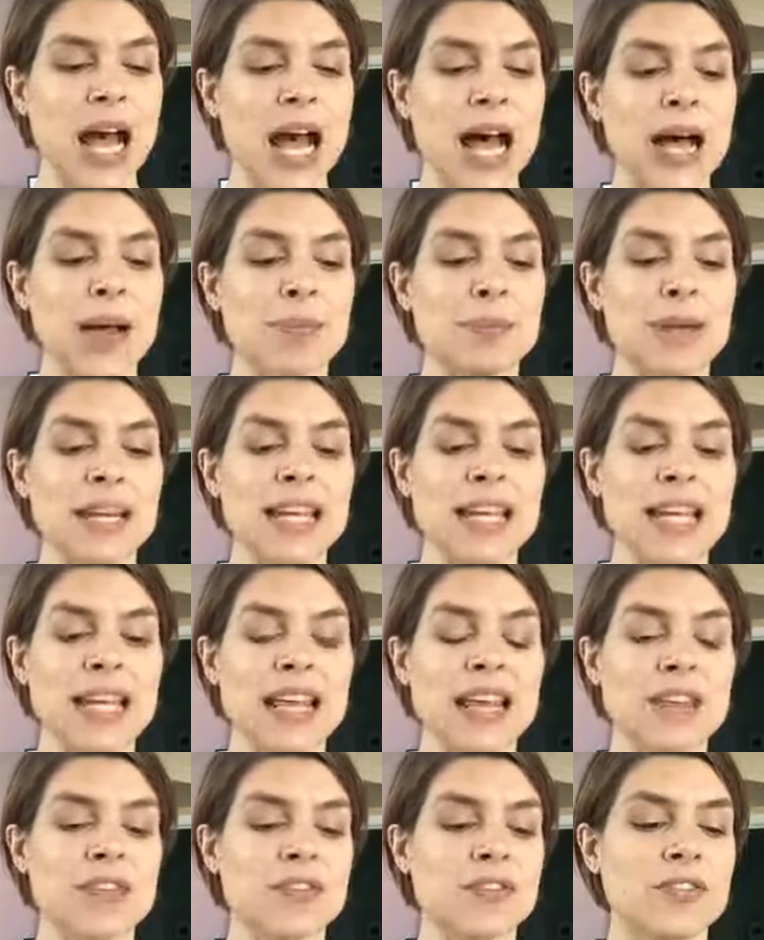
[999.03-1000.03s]
But
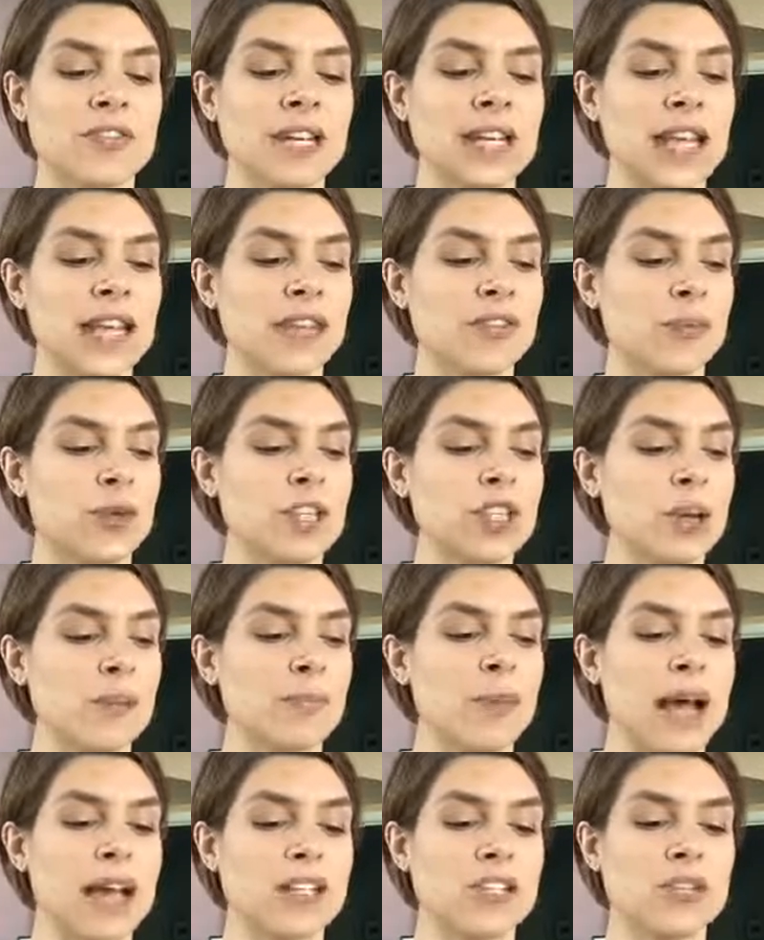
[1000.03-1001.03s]
if we
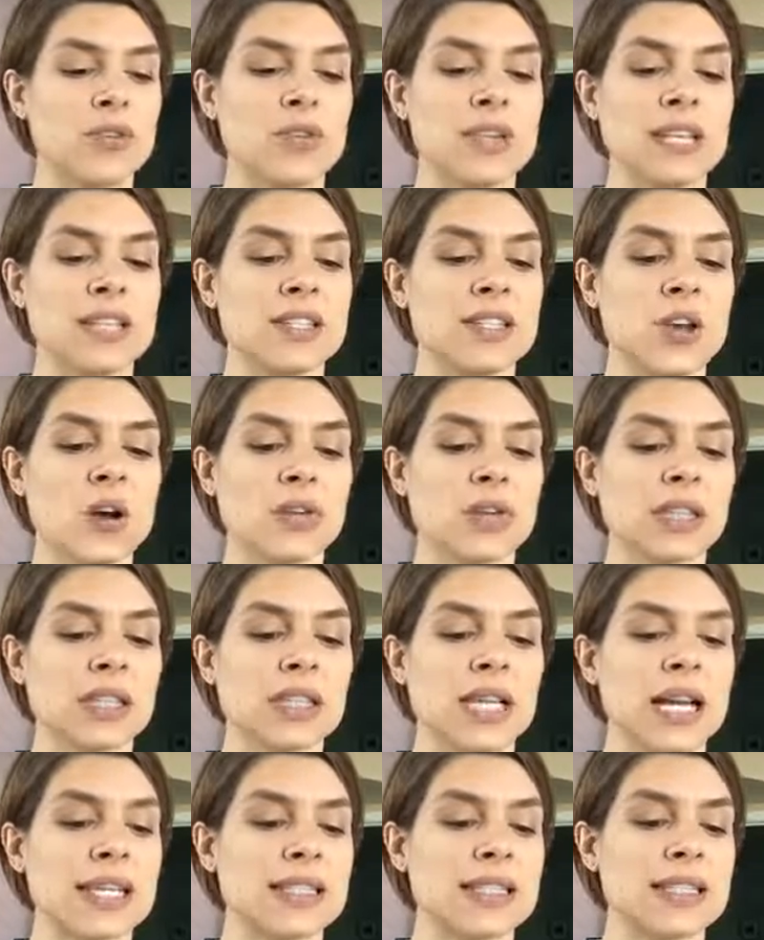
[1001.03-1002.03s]
jump back to these yoga
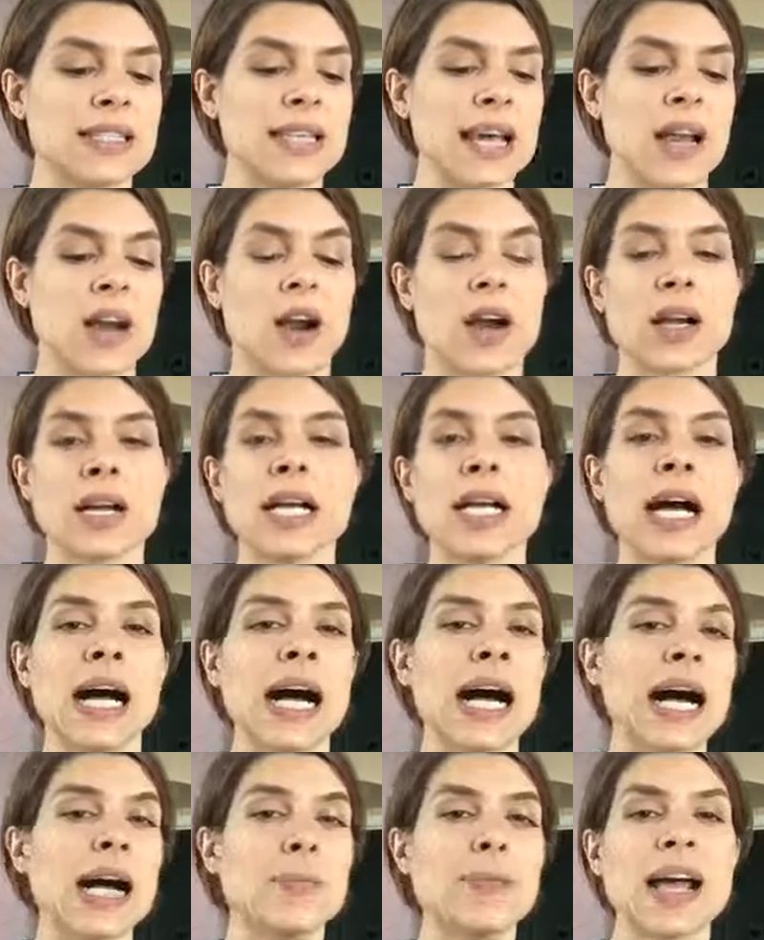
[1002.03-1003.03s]
classes that are
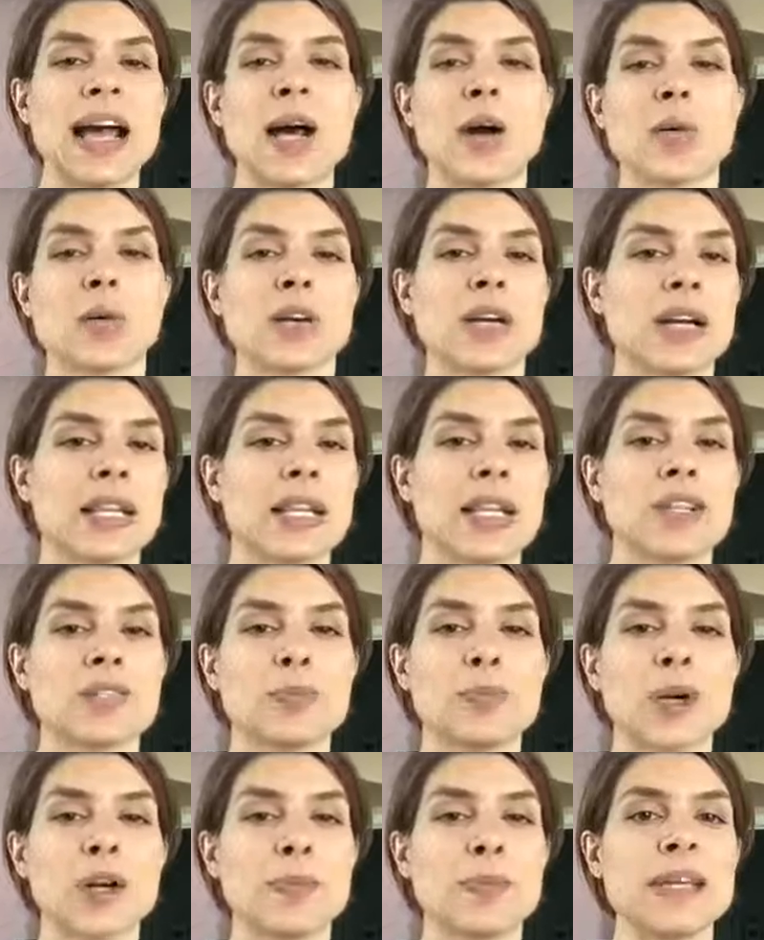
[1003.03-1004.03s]
hot power and there's
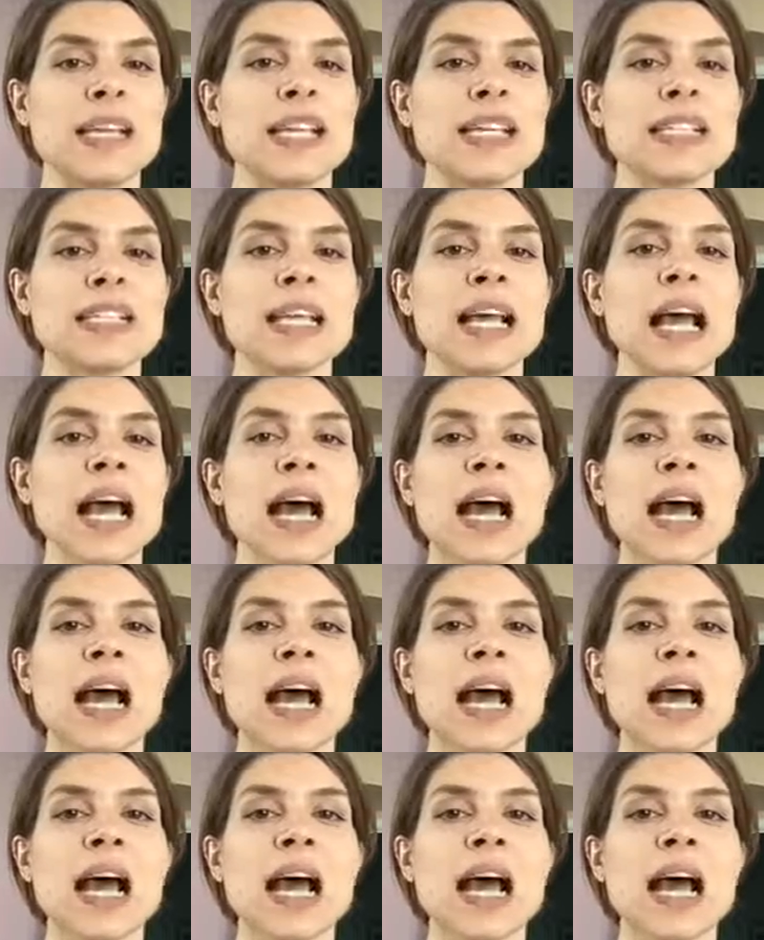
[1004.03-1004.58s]
burpees,